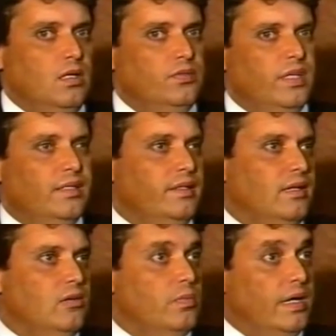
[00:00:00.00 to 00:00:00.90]

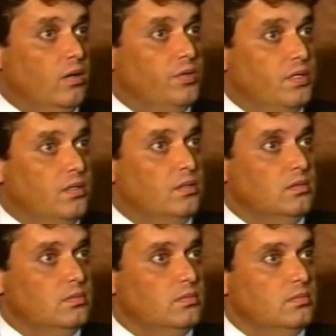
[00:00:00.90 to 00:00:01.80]
genetical or biological
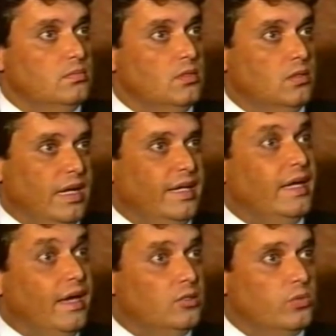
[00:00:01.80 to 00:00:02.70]

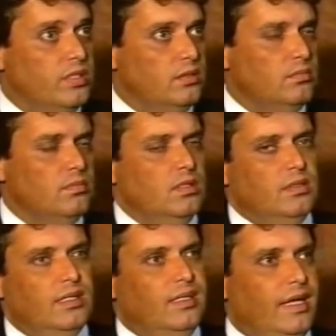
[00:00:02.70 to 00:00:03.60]
organic android
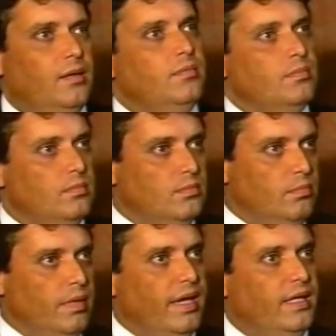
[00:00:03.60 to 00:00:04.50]
that they
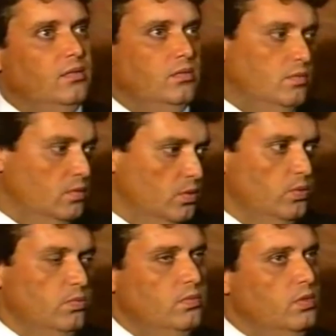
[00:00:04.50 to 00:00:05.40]
made
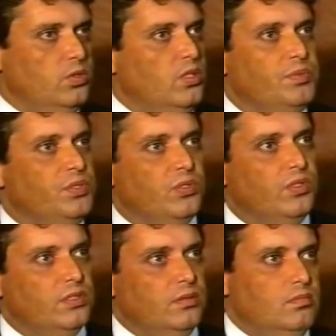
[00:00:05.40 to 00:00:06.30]
to do some
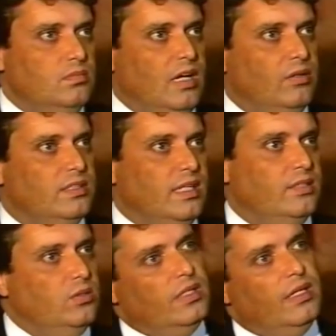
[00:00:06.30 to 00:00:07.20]
chores
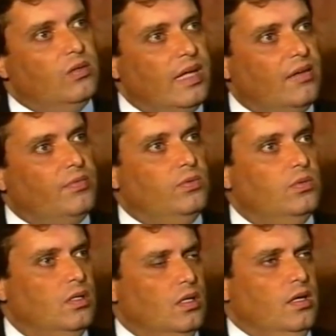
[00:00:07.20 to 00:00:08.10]
outside so they don't have to
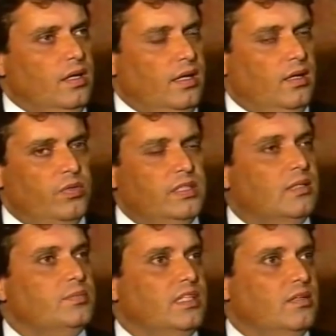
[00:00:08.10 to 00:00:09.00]
risk
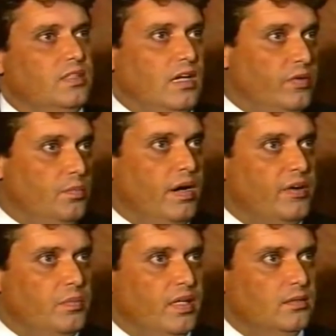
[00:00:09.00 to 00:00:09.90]
themselves in our
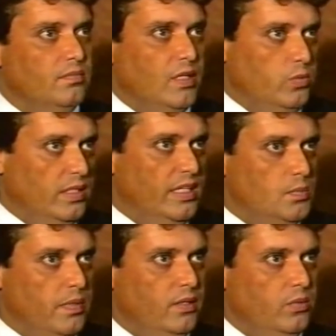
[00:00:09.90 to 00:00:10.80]
environment. That's what they
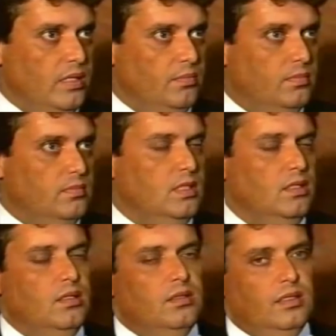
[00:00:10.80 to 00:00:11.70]
explained to him,
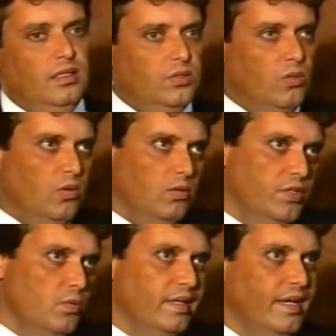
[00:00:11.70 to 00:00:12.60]
the so-called
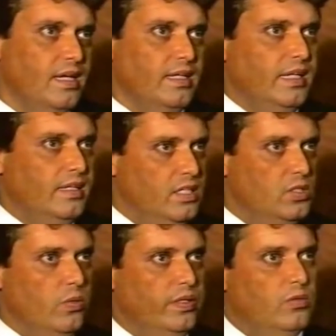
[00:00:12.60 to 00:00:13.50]
human alien that he
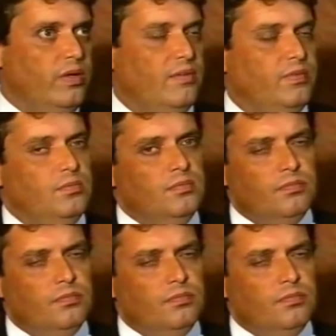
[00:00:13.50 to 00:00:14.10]
saw in the craft.